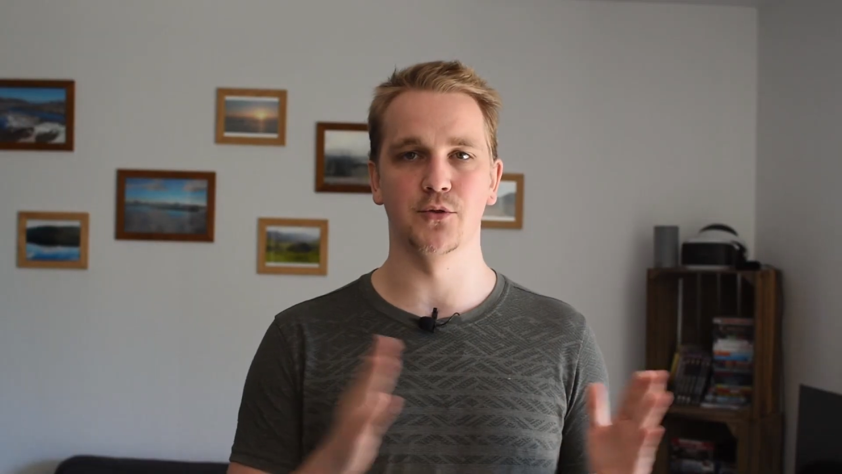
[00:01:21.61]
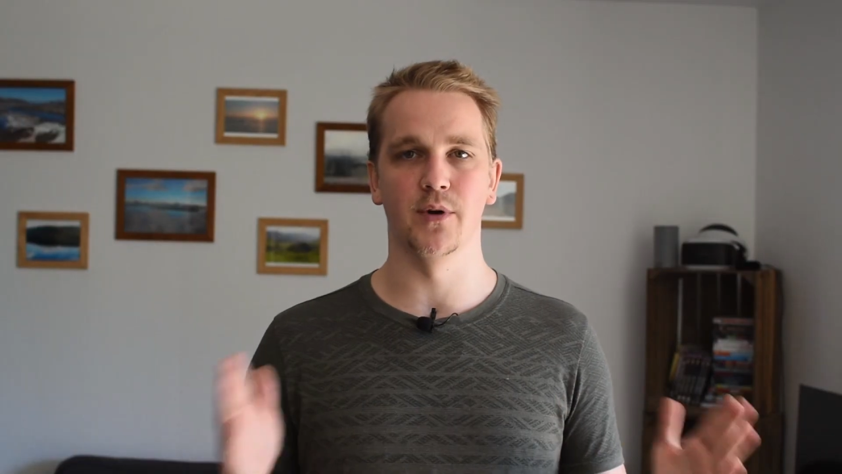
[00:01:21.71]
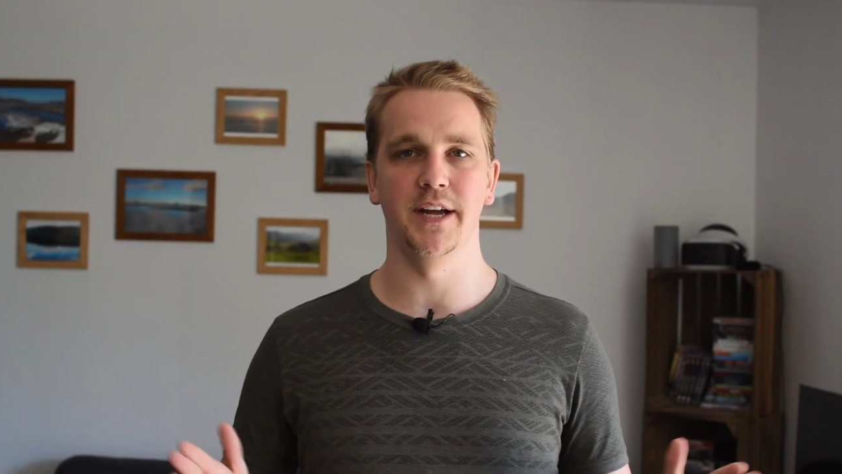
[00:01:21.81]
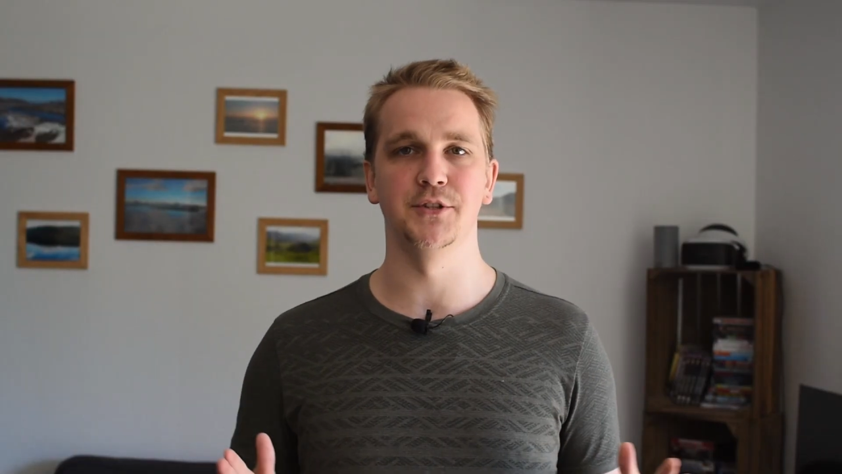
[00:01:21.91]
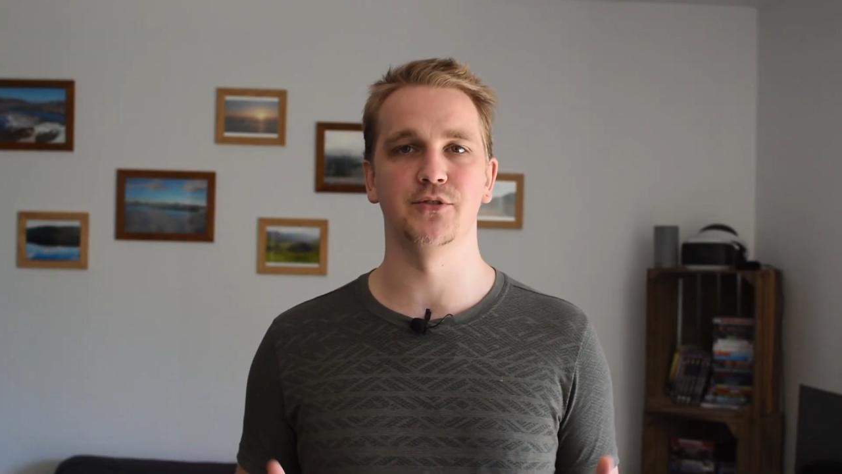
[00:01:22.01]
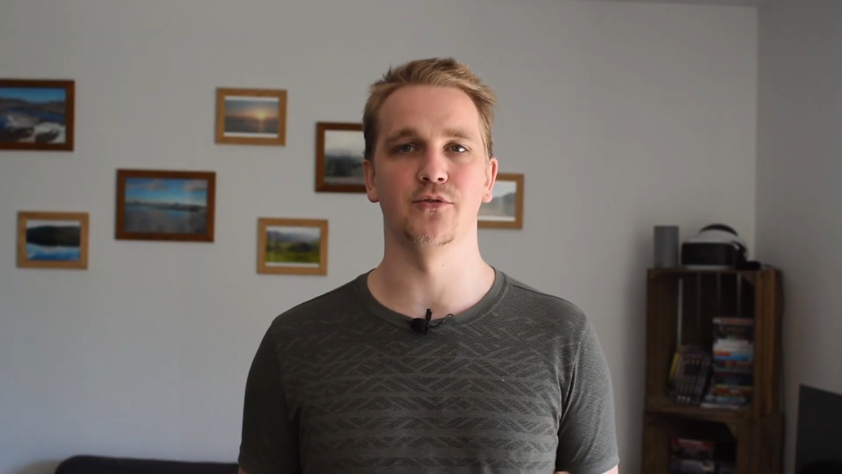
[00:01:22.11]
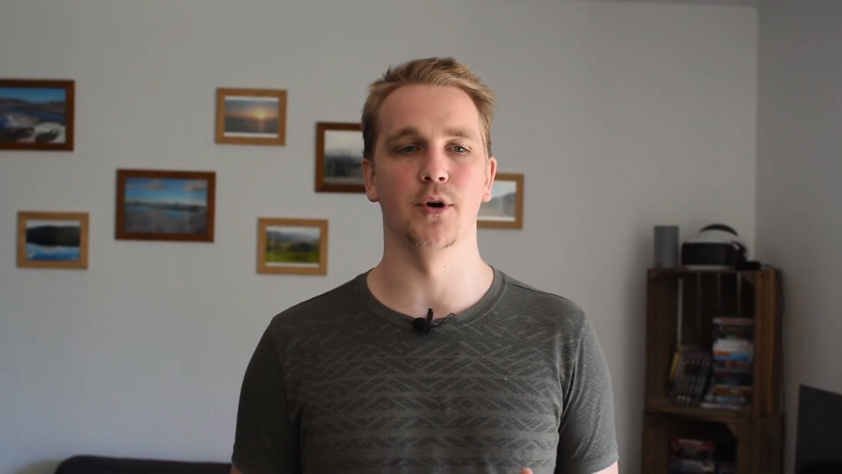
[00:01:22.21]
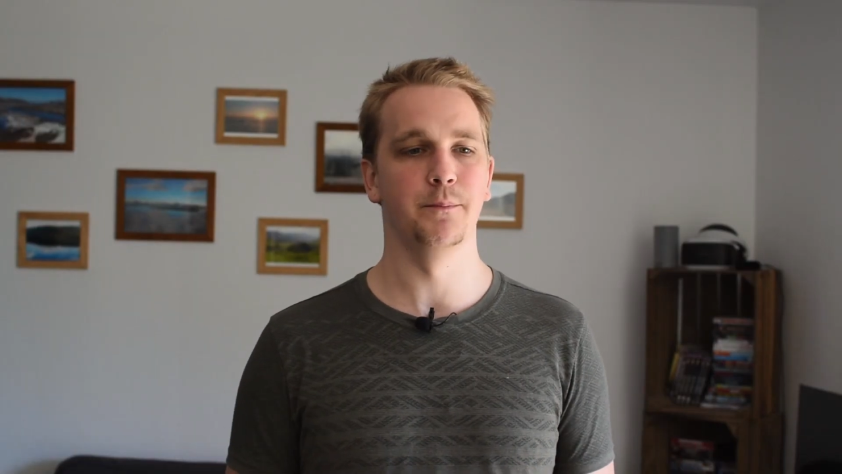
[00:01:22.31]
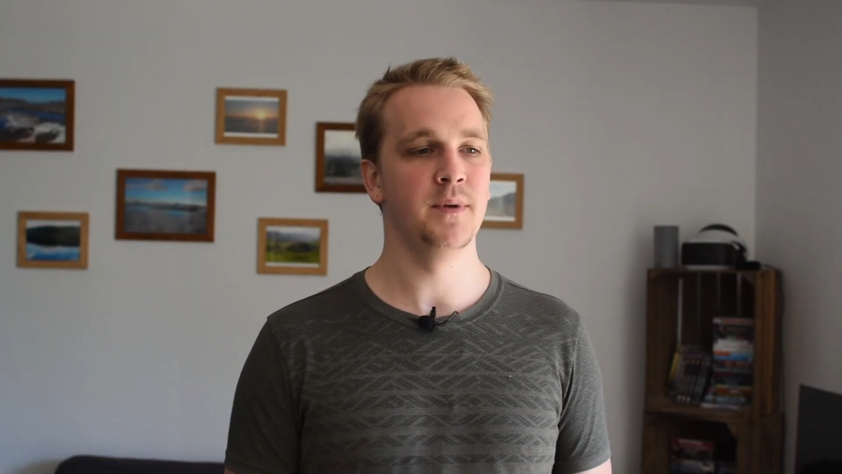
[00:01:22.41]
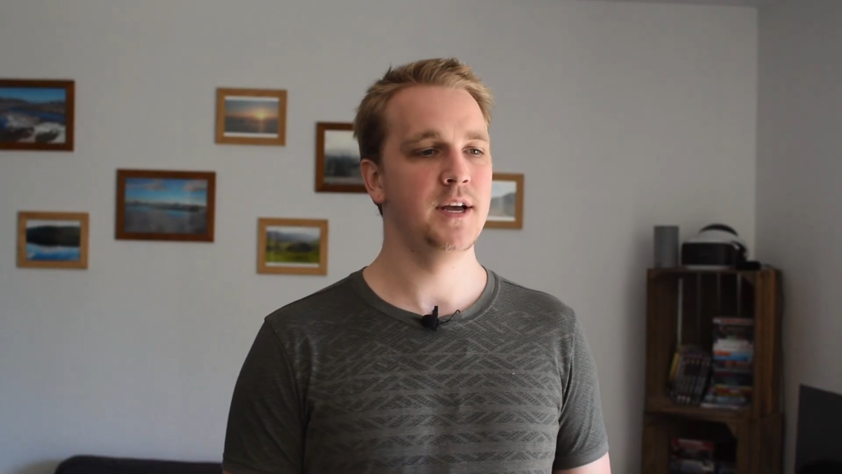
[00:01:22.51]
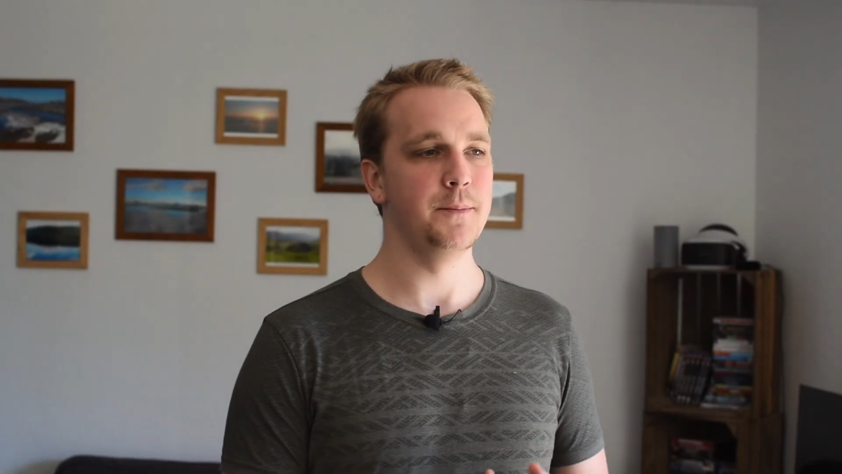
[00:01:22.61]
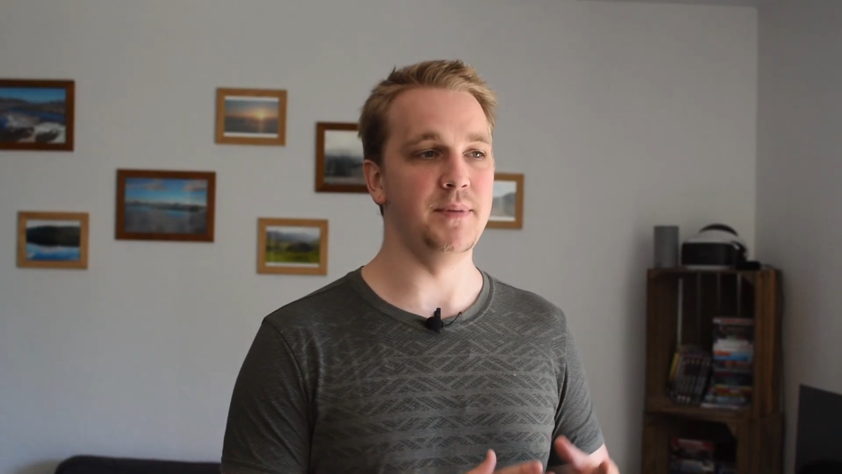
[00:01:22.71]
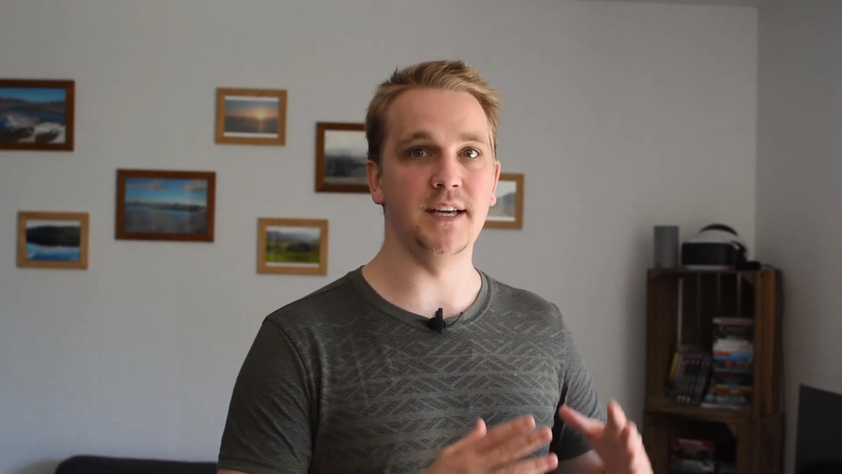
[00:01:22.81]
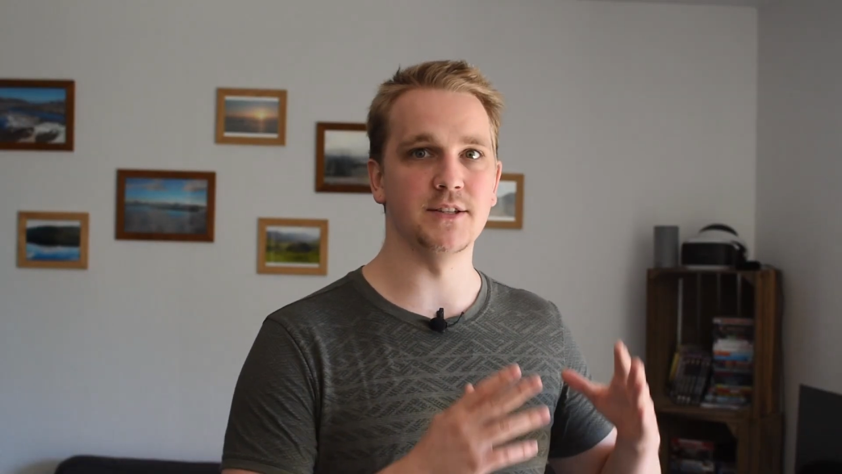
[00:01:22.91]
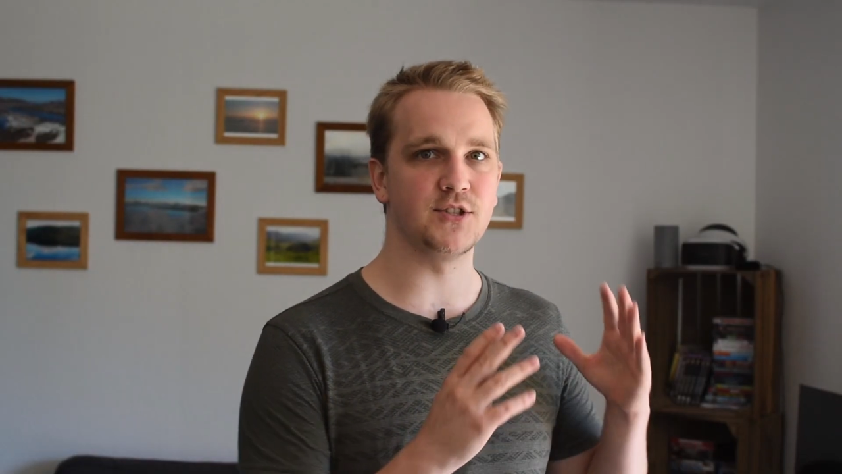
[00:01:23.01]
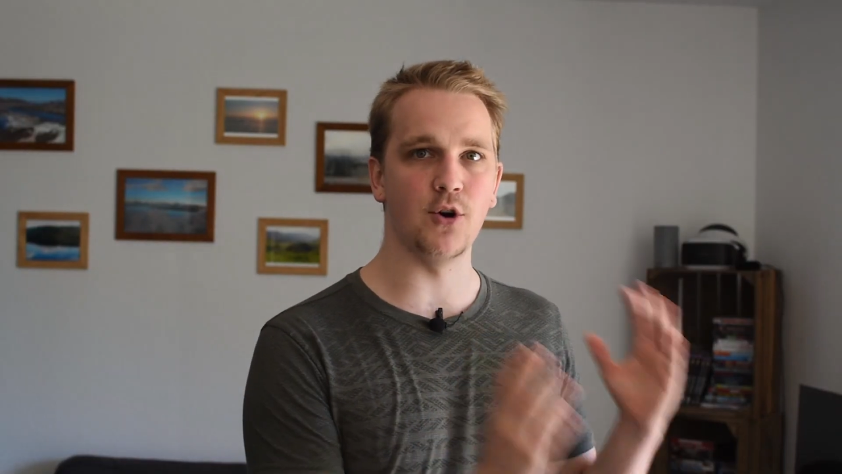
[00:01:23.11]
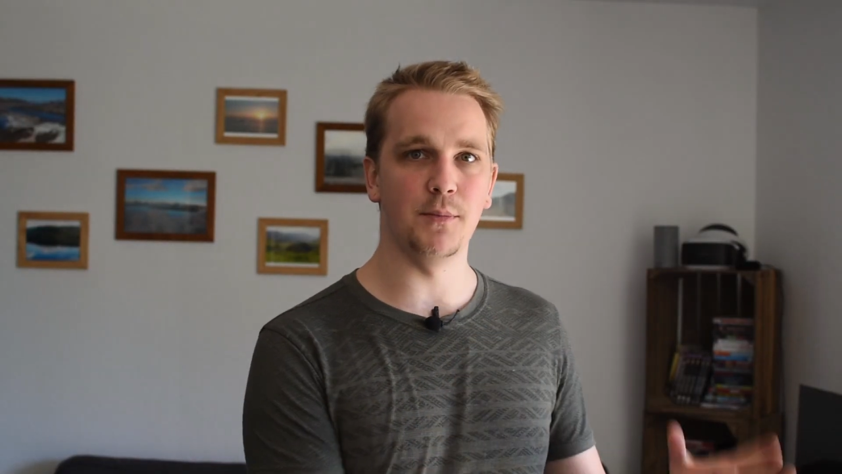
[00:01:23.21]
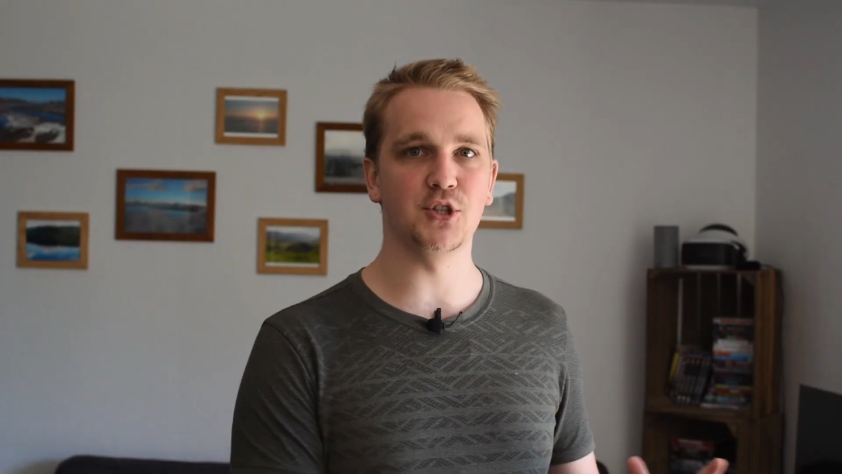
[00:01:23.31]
range, from being so